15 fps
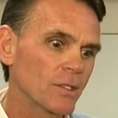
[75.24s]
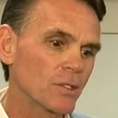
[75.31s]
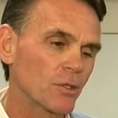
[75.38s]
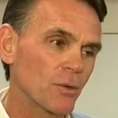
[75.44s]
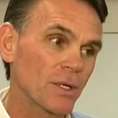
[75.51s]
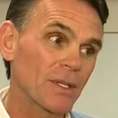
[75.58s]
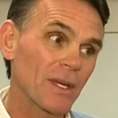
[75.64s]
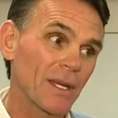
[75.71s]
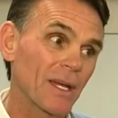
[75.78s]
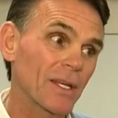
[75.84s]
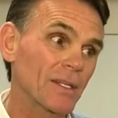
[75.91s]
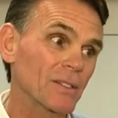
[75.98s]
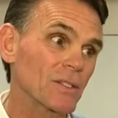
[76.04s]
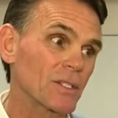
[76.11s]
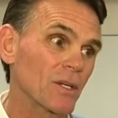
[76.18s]
to create that
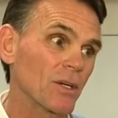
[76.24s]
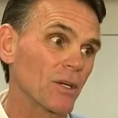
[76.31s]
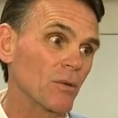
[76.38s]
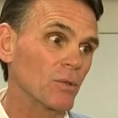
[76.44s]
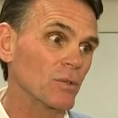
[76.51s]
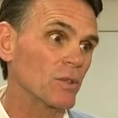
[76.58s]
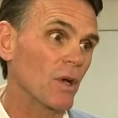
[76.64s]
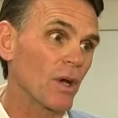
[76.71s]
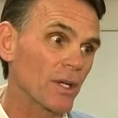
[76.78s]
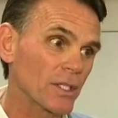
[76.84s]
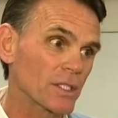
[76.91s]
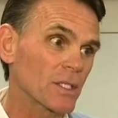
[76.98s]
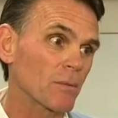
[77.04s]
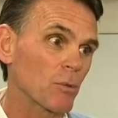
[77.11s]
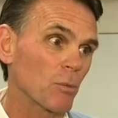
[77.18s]
kind of hysteria was
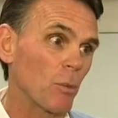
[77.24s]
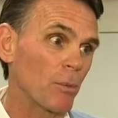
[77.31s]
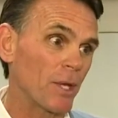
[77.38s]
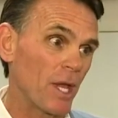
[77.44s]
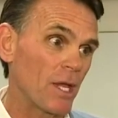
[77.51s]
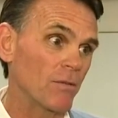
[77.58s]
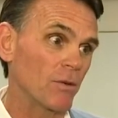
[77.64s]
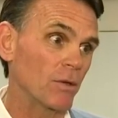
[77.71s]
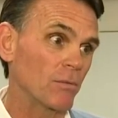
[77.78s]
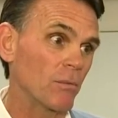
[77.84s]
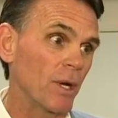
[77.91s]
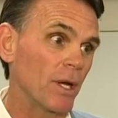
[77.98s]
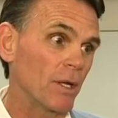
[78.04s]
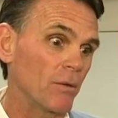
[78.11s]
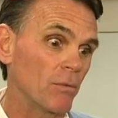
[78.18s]
unacceptable behavior
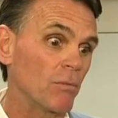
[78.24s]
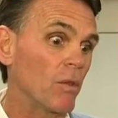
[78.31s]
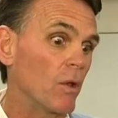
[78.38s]
by